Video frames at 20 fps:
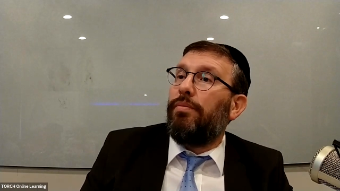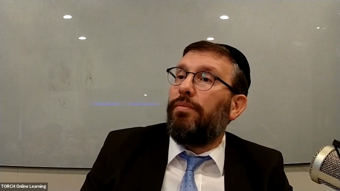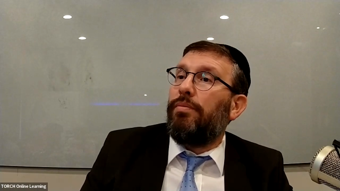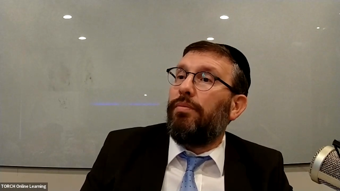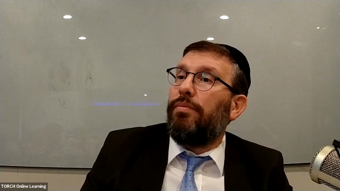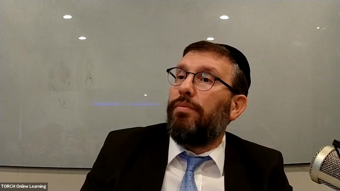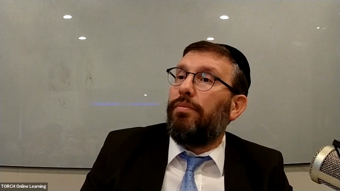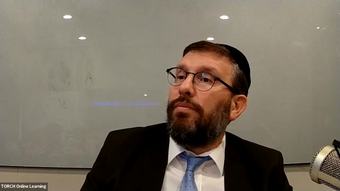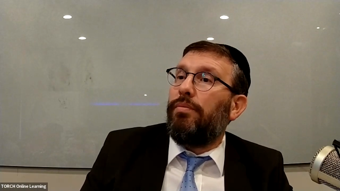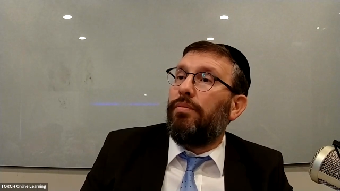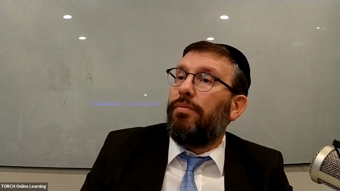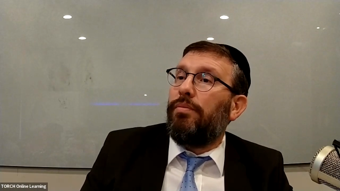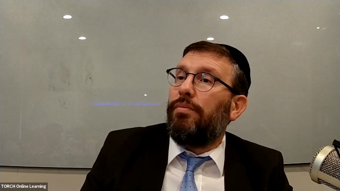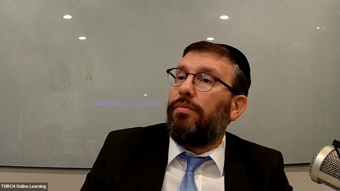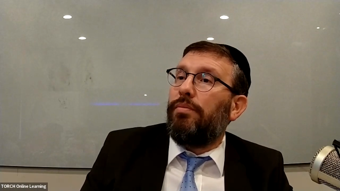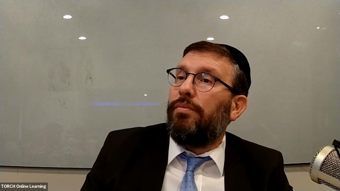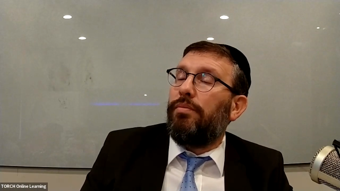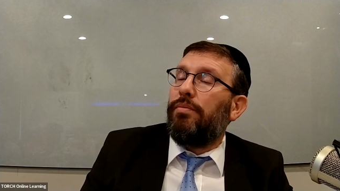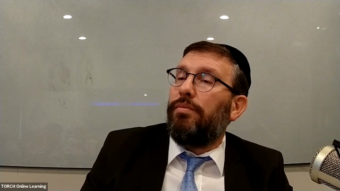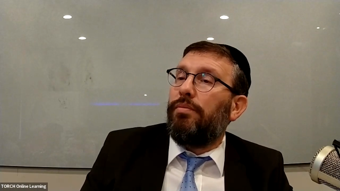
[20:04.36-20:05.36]

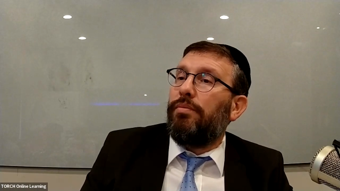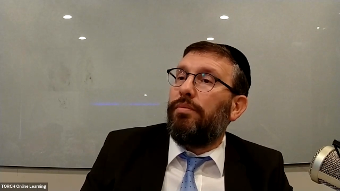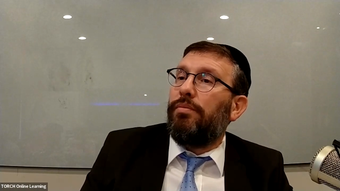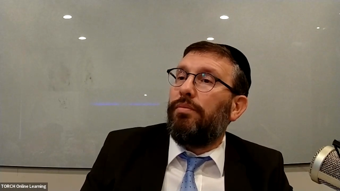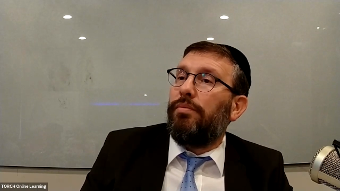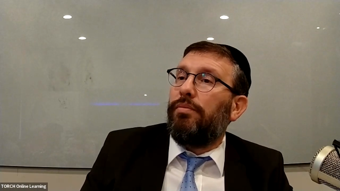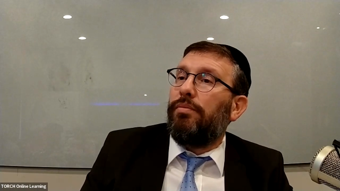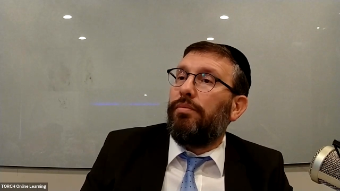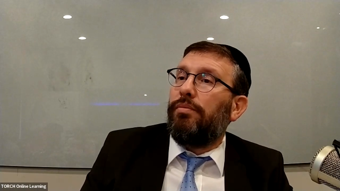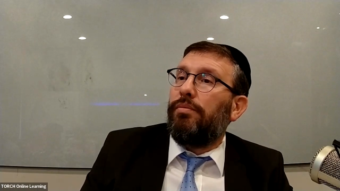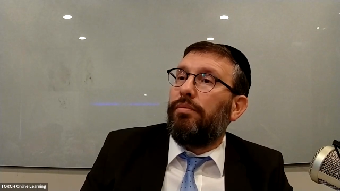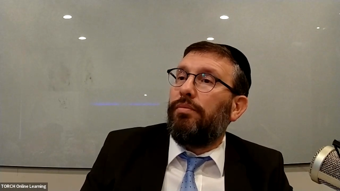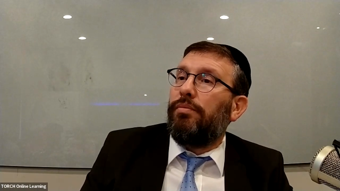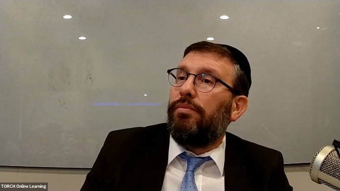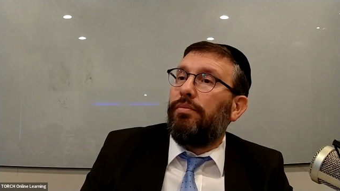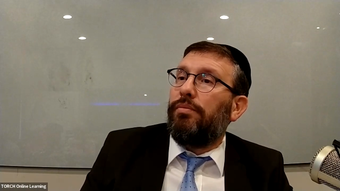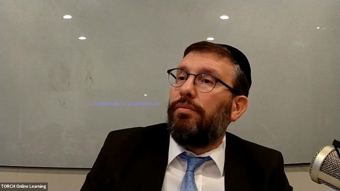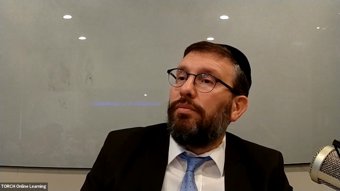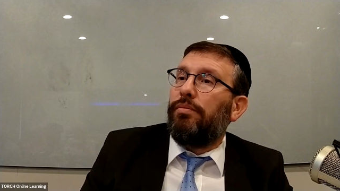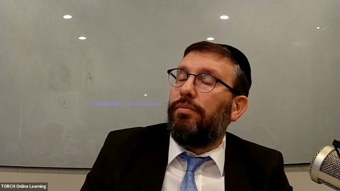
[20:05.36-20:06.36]

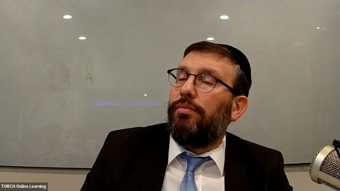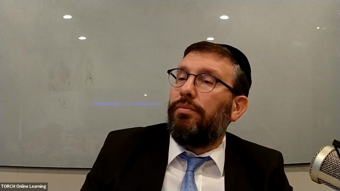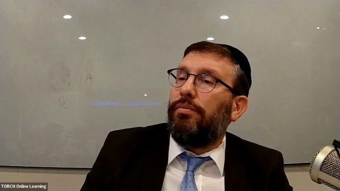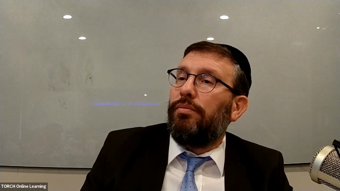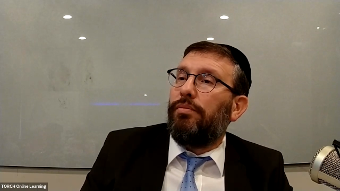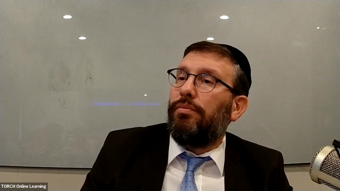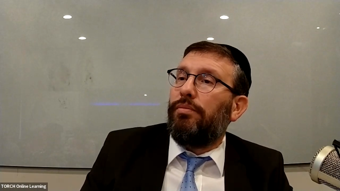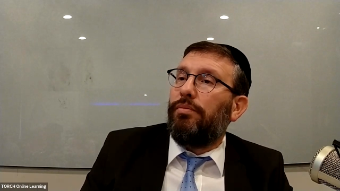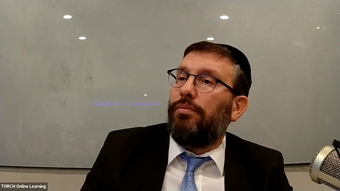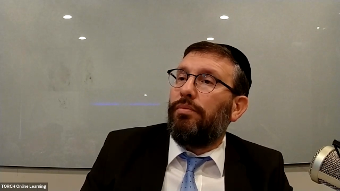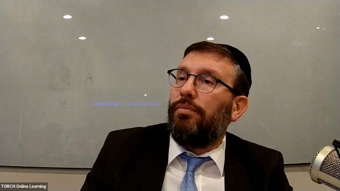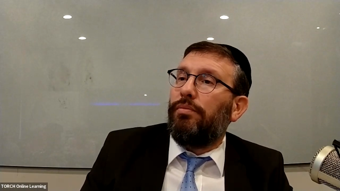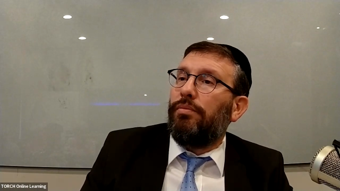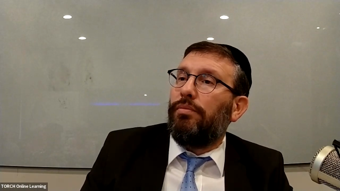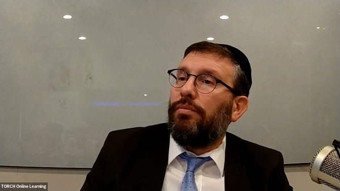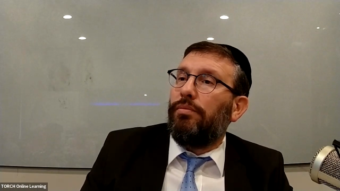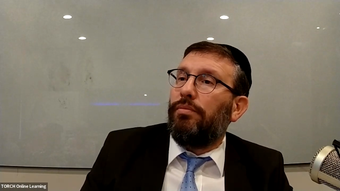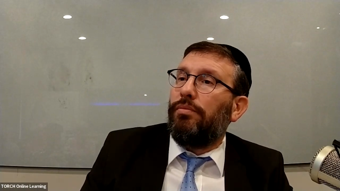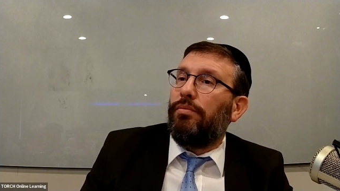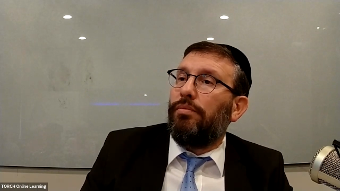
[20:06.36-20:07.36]

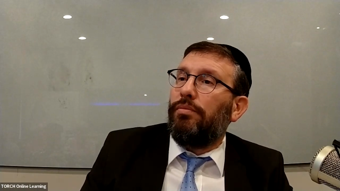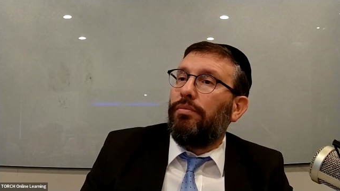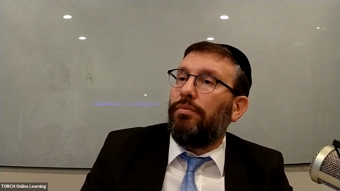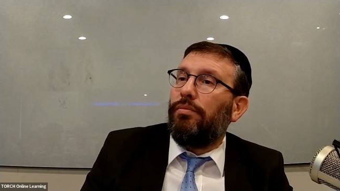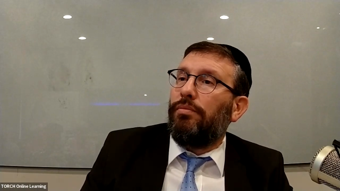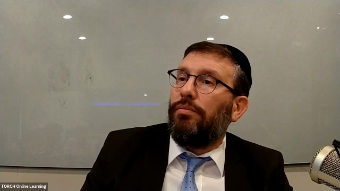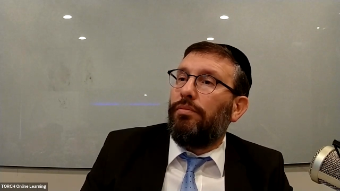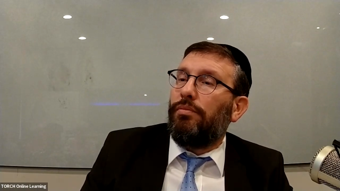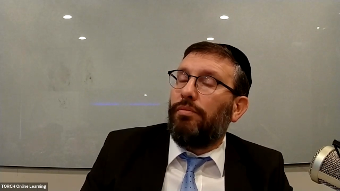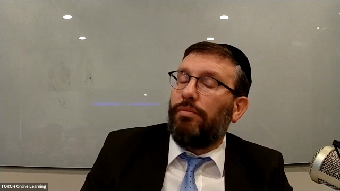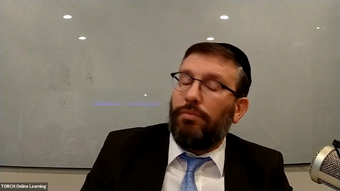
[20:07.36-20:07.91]
Nothing is said.